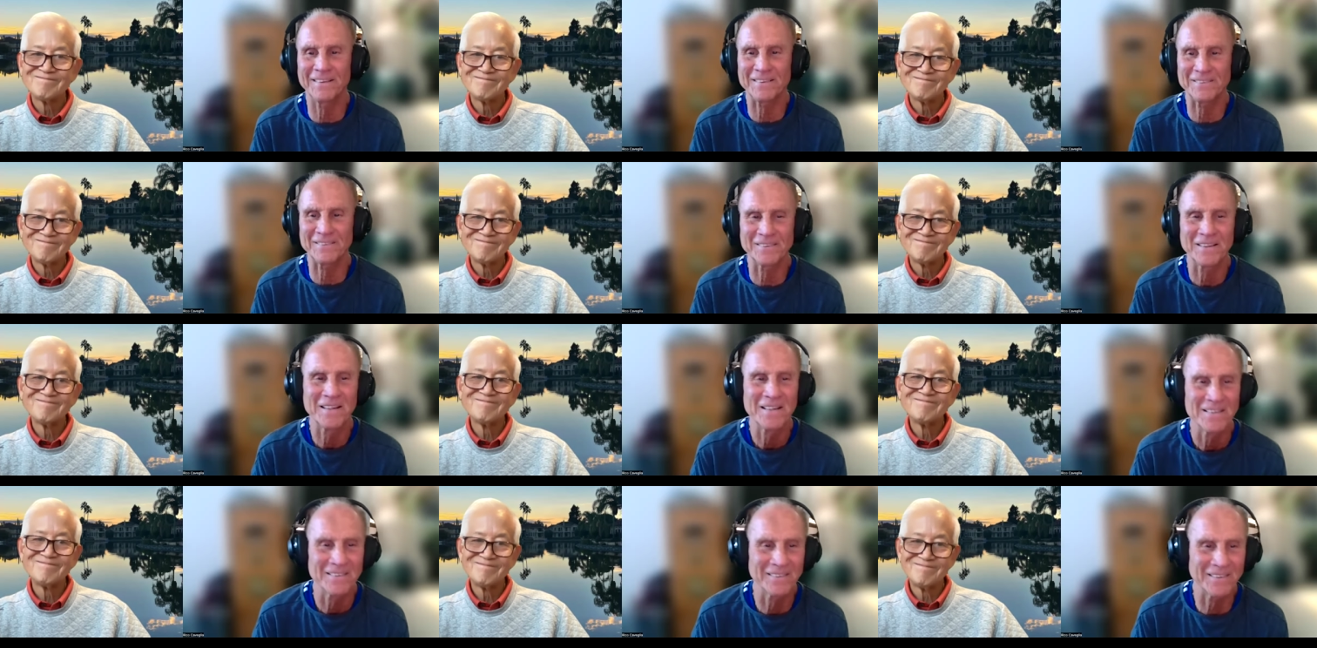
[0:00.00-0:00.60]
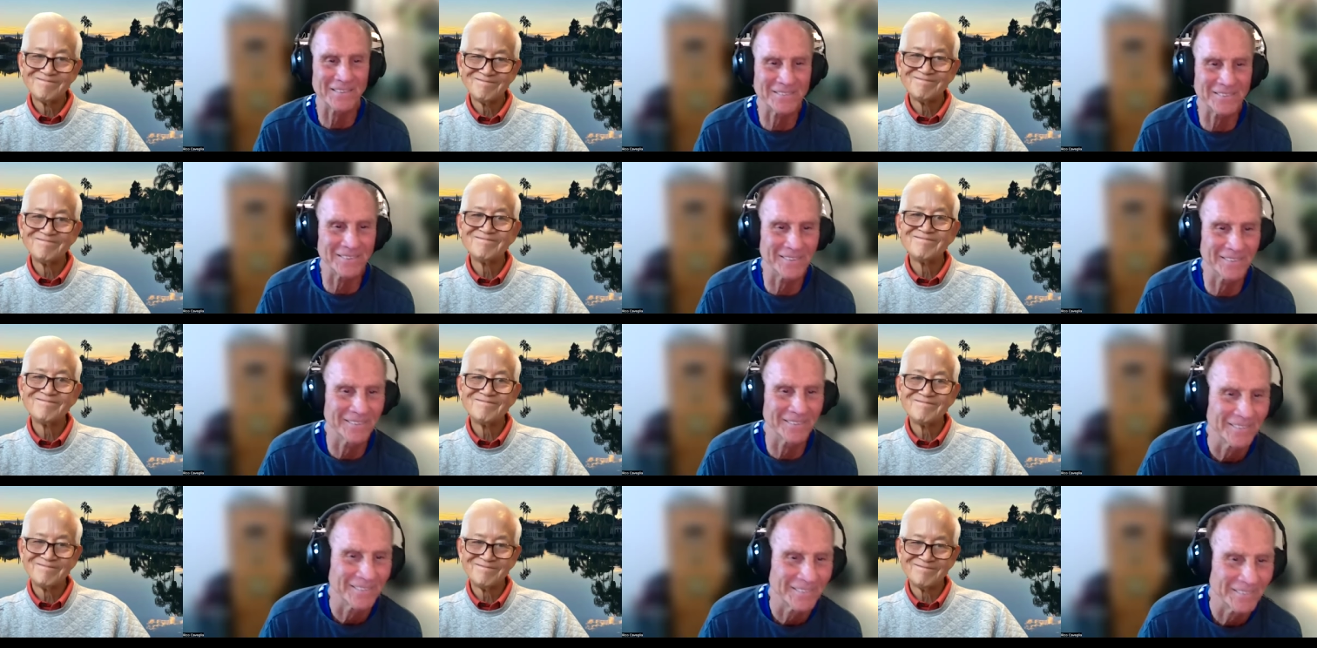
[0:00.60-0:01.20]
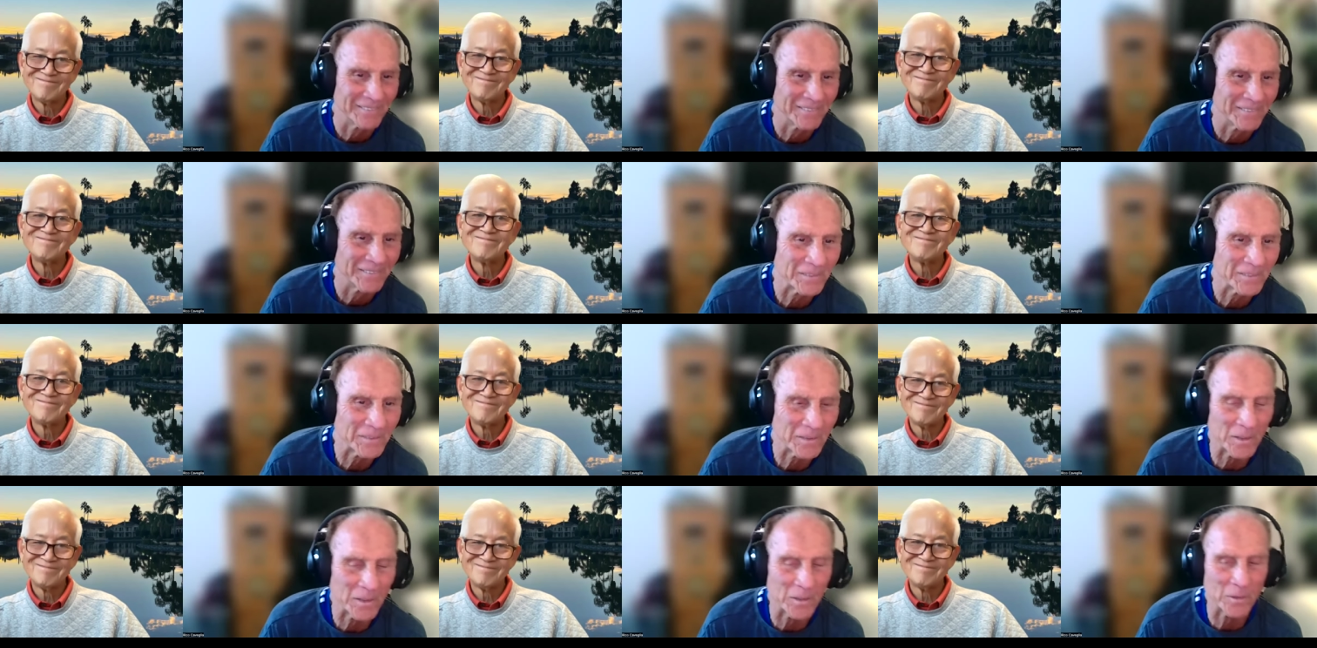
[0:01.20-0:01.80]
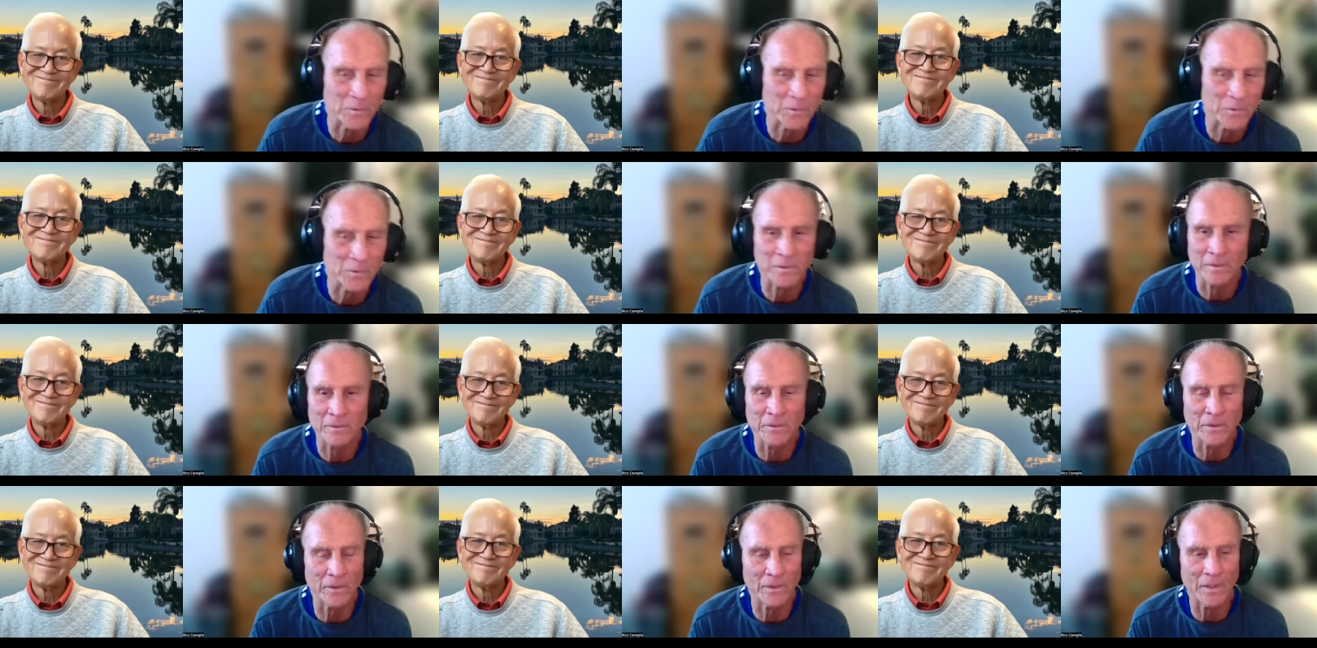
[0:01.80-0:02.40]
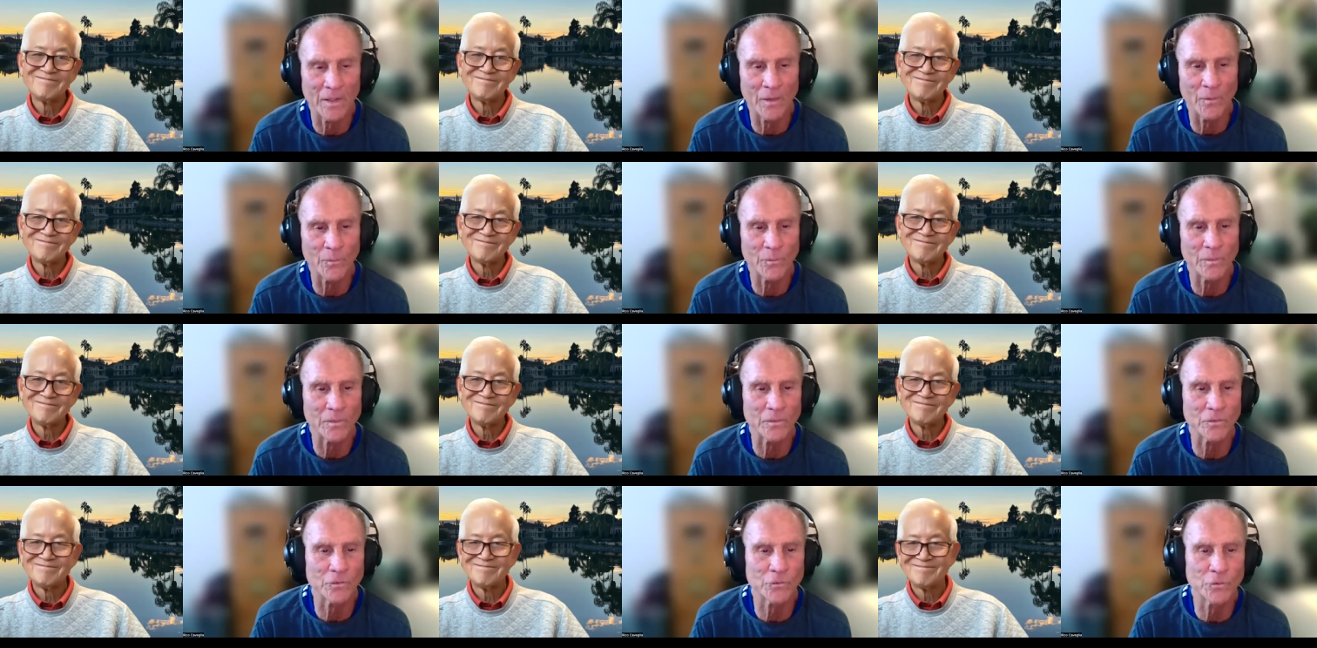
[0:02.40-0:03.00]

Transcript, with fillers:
Speaker 1: that's, that's it. Yeah, your health is